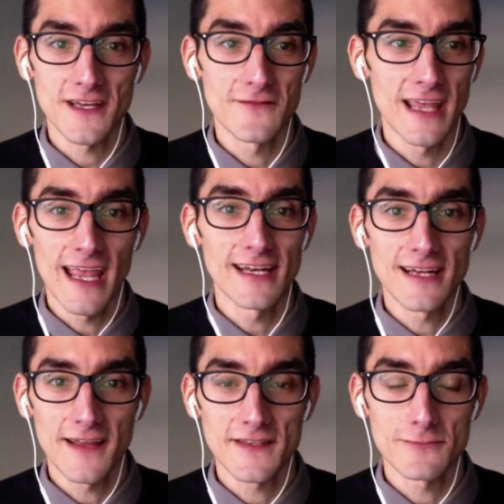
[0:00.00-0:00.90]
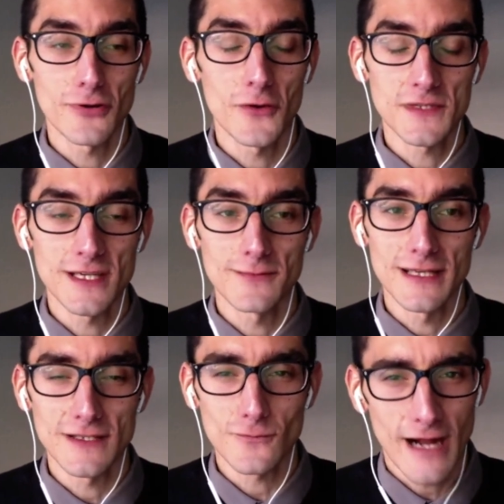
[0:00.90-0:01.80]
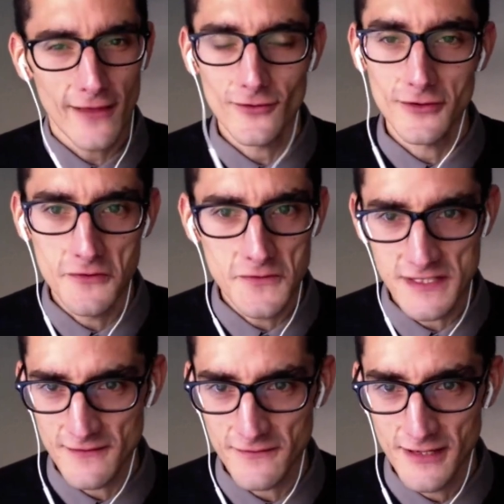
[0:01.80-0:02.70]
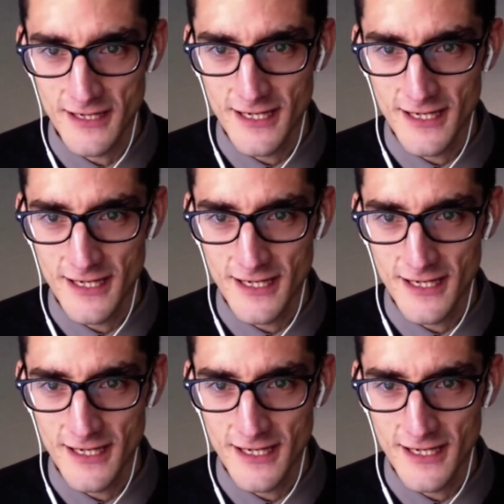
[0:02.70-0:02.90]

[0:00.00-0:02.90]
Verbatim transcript: of the 89th Symposium is rather elusive.